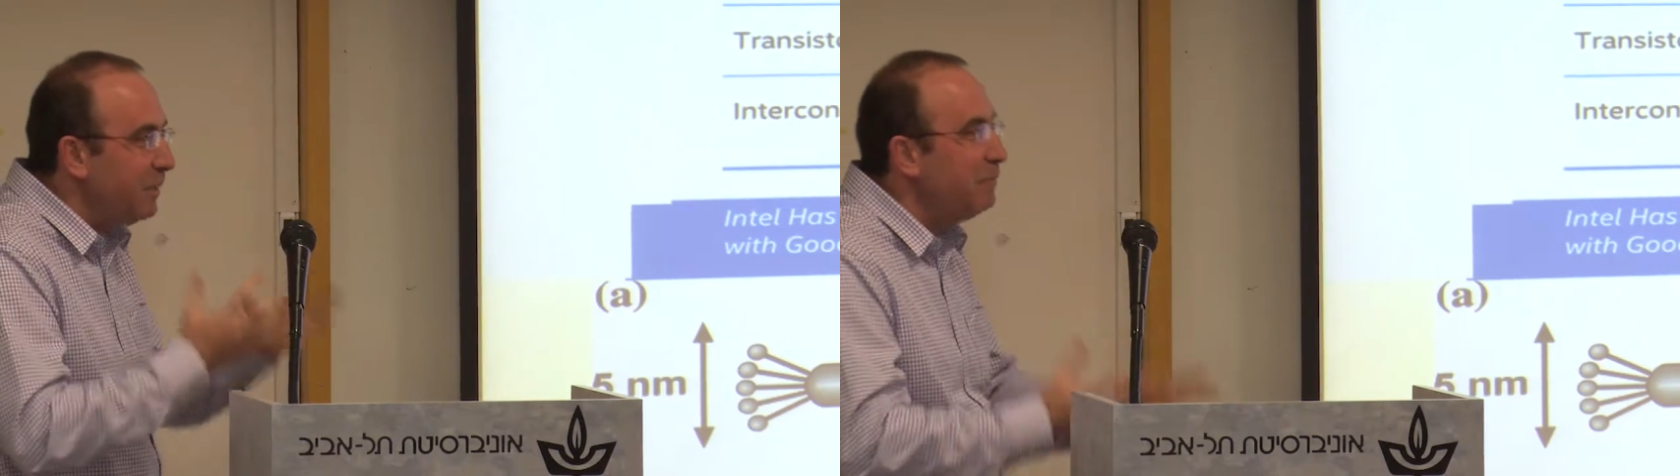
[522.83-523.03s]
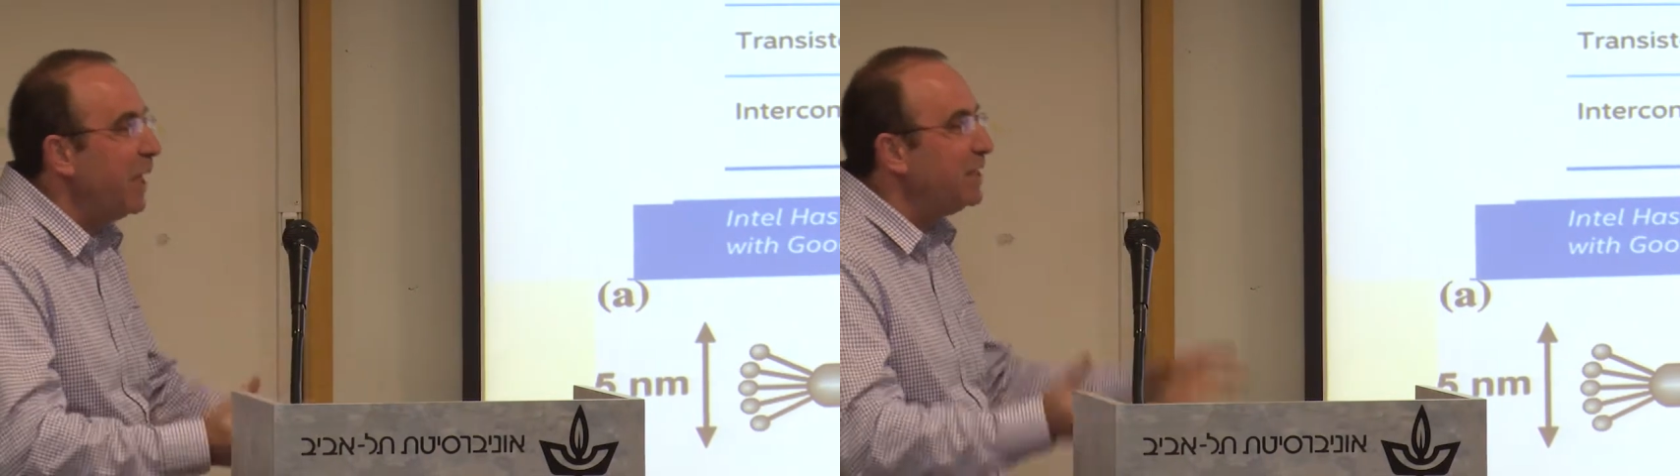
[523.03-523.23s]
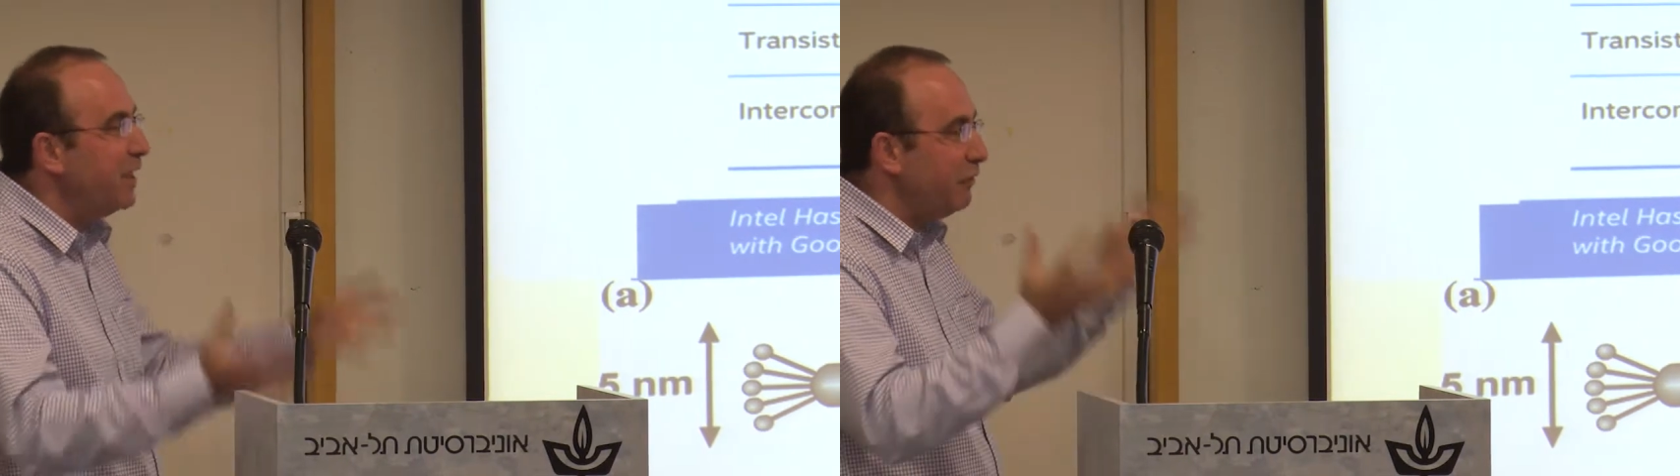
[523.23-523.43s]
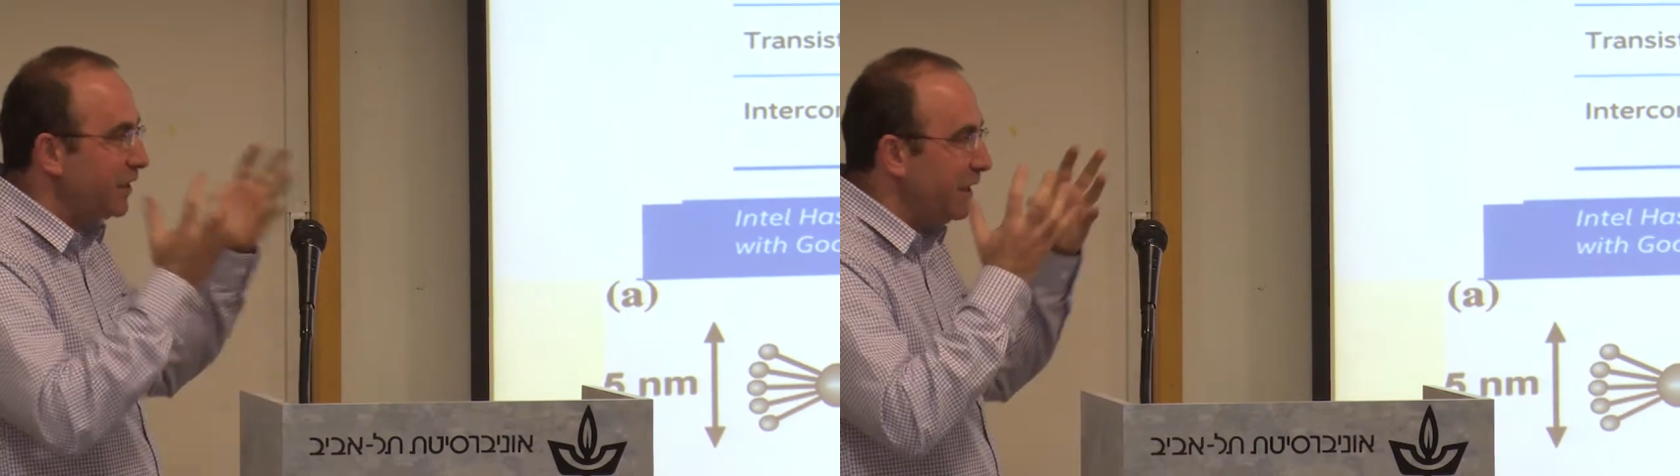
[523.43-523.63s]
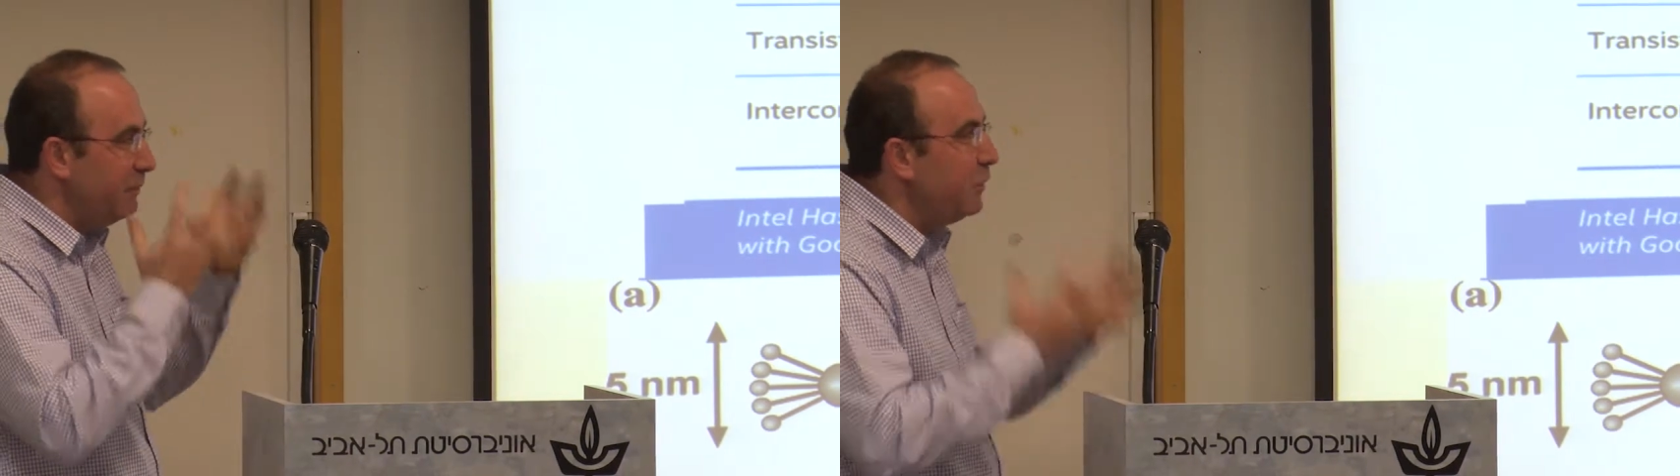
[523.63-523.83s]
By
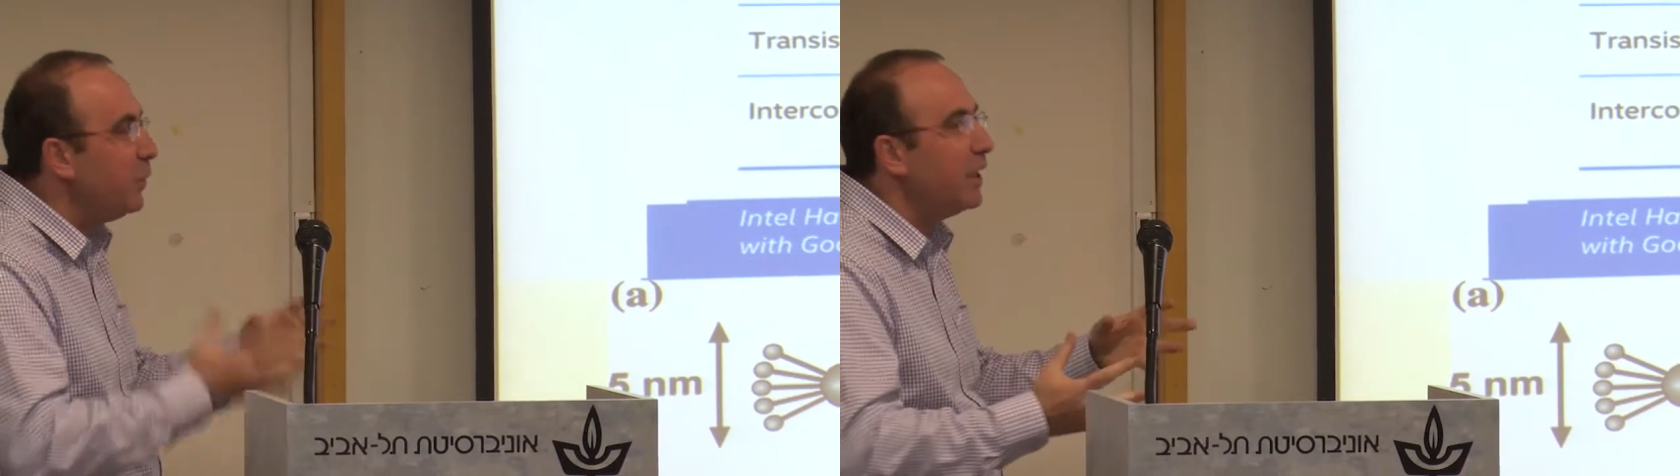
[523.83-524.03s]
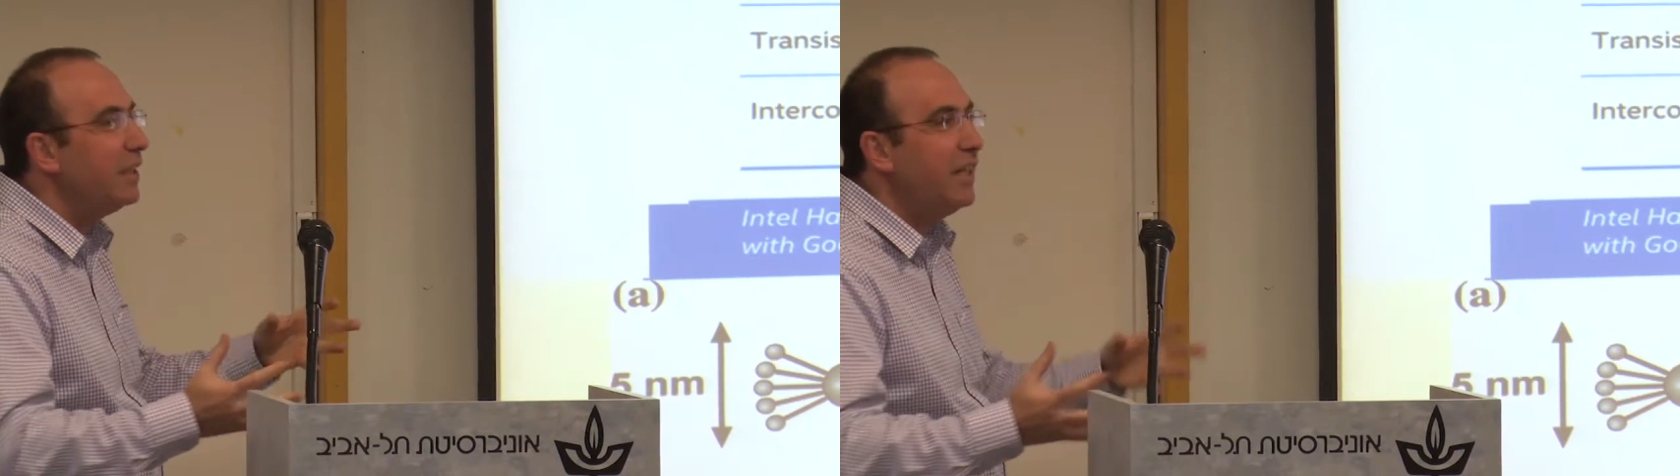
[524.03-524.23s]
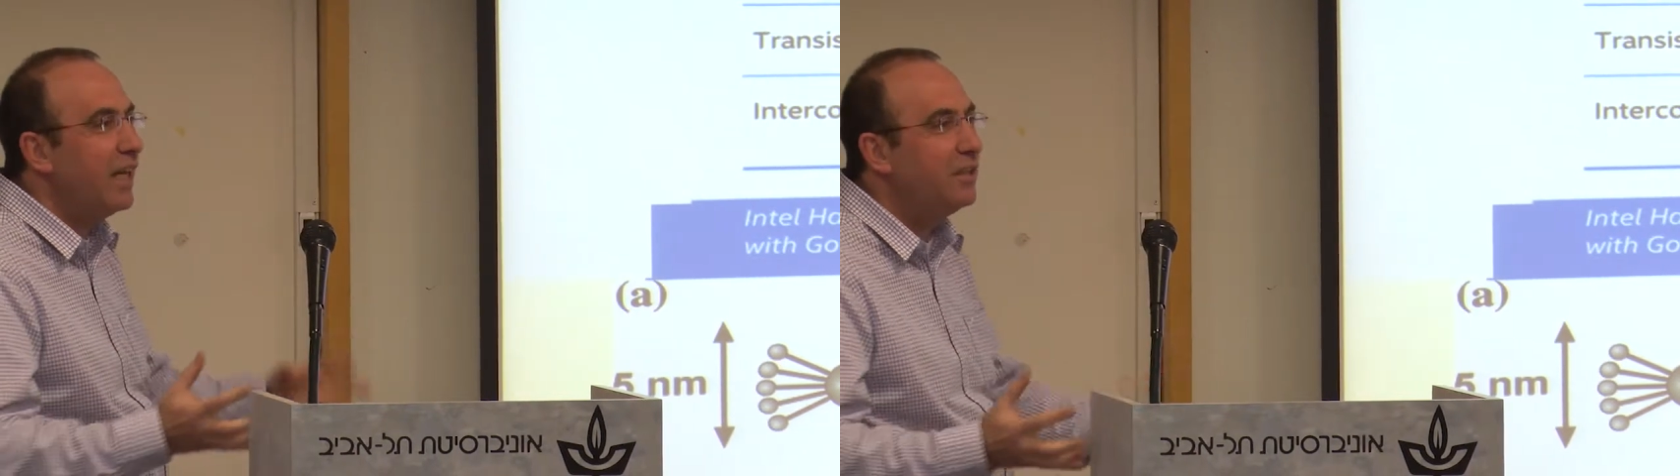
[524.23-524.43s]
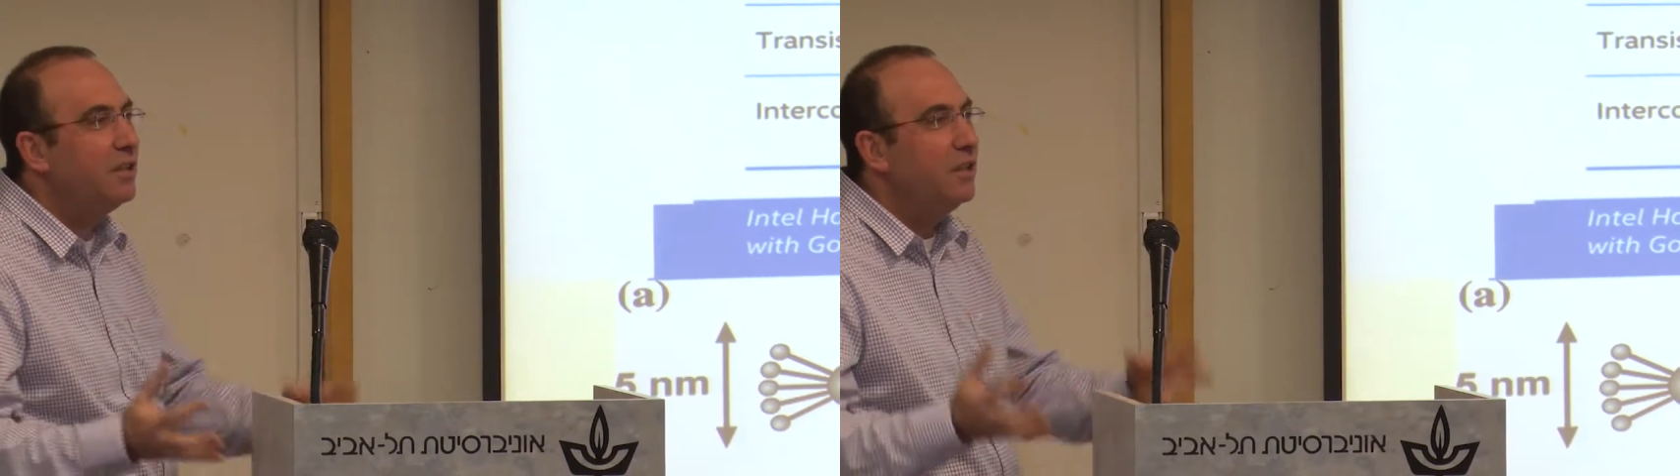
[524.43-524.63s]
self-assembly, we can get